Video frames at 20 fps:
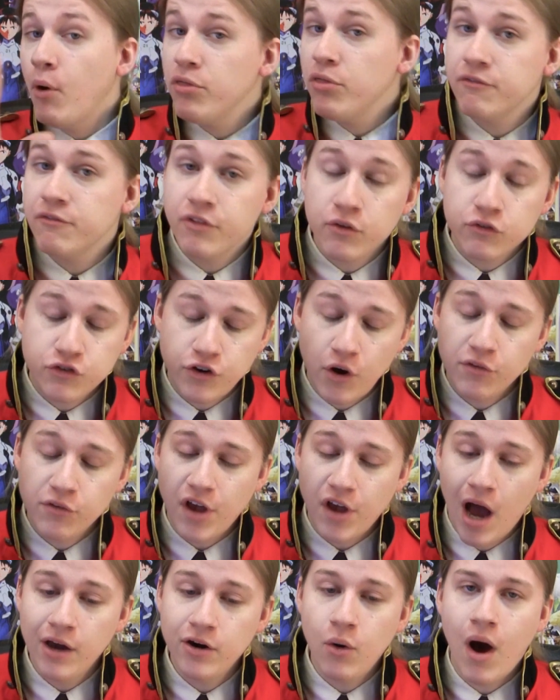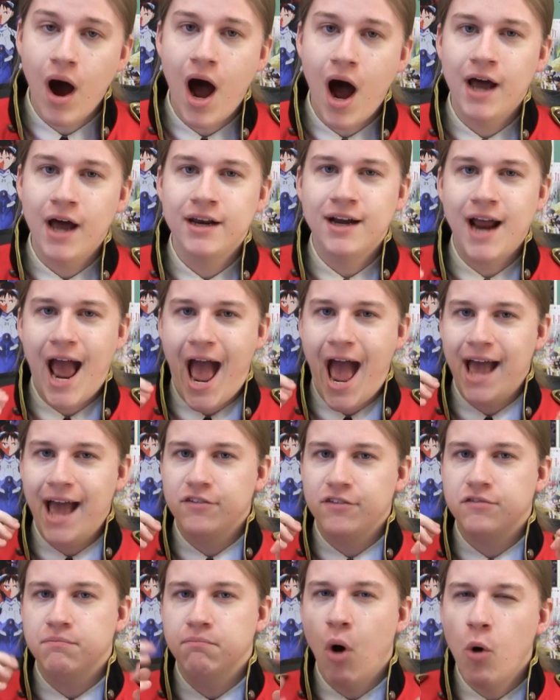both of those shows, Anohana
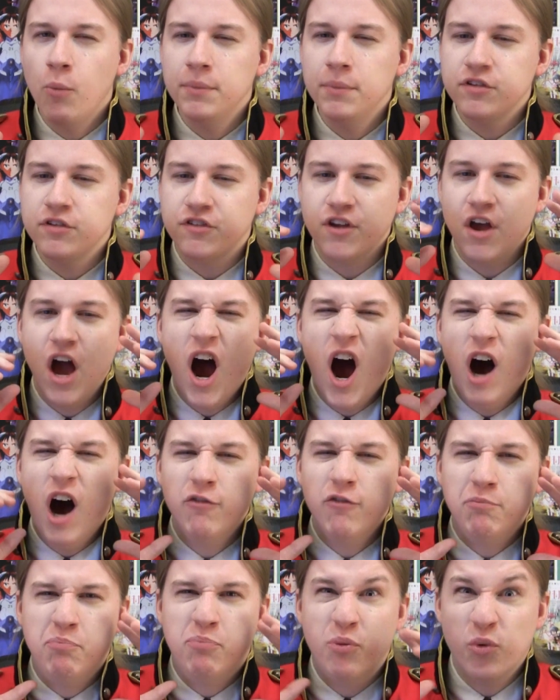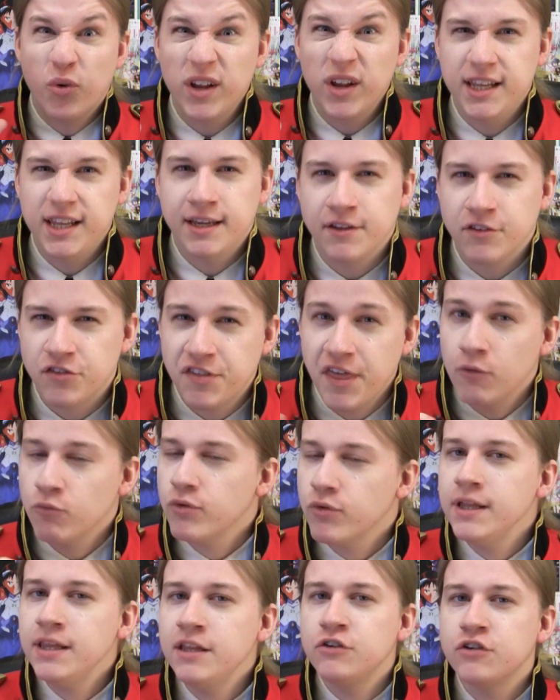has moments of brilliance
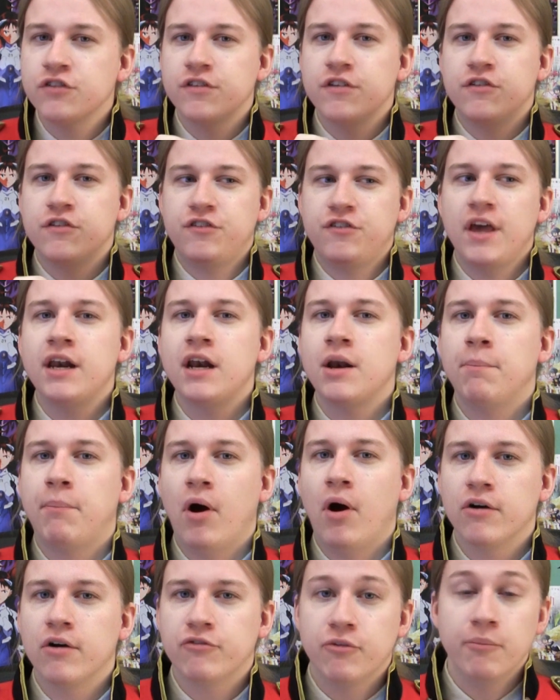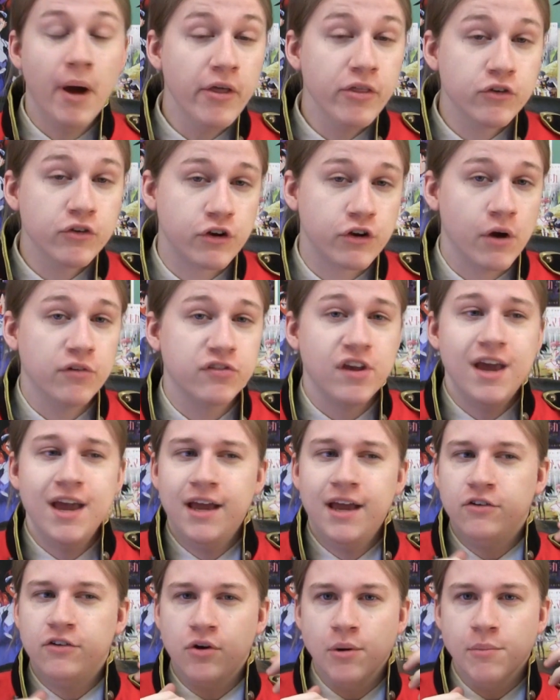that really just set it apart from other shows
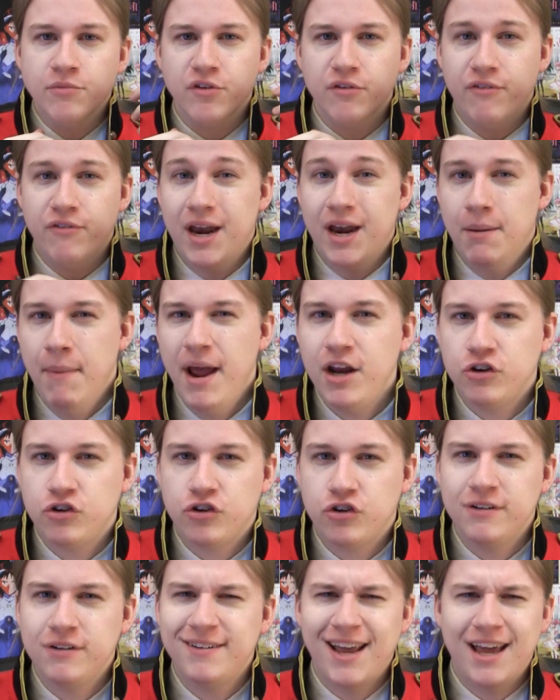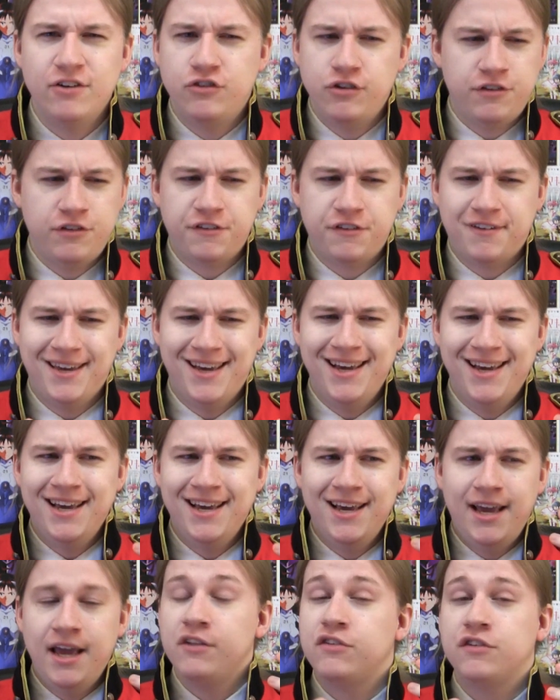in terms of animation and just
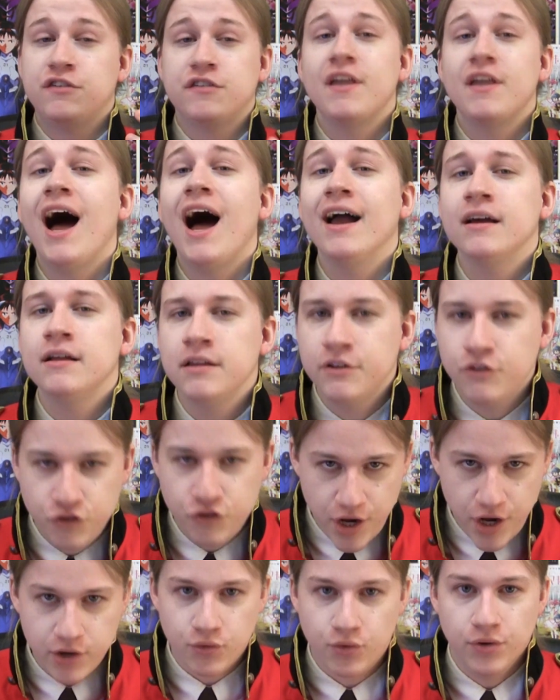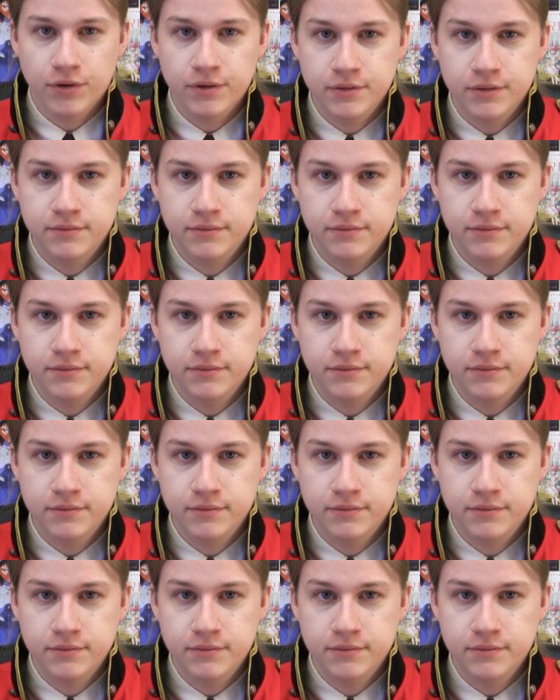its style in general.